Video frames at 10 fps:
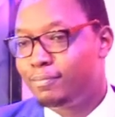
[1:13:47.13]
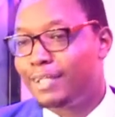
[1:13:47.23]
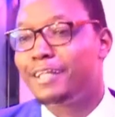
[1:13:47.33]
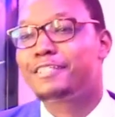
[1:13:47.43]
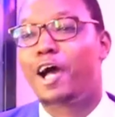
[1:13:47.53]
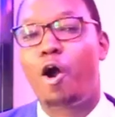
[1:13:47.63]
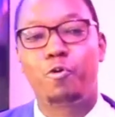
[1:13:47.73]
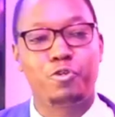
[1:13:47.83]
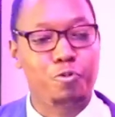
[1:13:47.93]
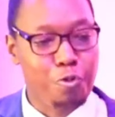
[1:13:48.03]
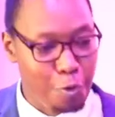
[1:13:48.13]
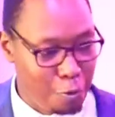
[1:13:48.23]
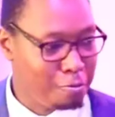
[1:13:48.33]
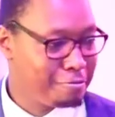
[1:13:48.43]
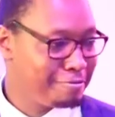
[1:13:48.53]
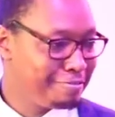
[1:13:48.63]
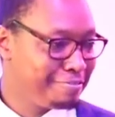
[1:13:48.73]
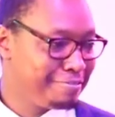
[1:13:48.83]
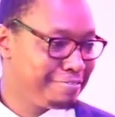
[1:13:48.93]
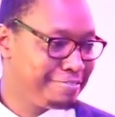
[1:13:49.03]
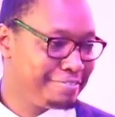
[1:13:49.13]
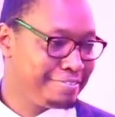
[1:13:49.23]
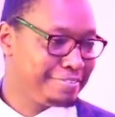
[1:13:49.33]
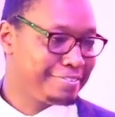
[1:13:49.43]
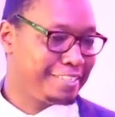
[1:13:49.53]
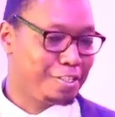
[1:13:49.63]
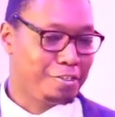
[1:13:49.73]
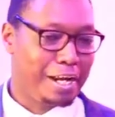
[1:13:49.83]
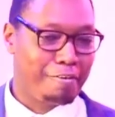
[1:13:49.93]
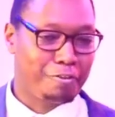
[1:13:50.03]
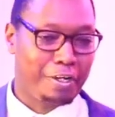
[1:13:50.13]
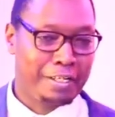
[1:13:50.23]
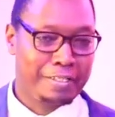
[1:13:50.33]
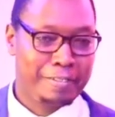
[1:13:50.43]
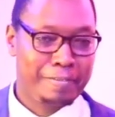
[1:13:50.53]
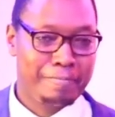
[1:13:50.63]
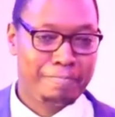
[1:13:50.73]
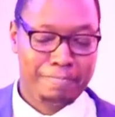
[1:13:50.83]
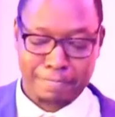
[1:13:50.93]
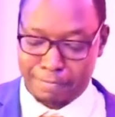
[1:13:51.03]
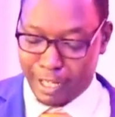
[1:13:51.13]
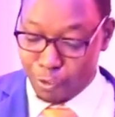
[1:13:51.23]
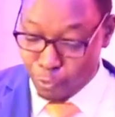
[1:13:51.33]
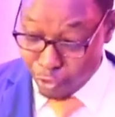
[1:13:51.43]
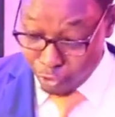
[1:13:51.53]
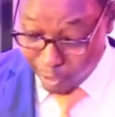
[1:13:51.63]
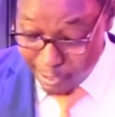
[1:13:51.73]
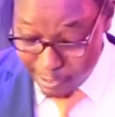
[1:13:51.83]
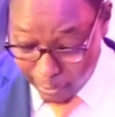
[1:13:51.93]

that is how you know that you love God. That is what John is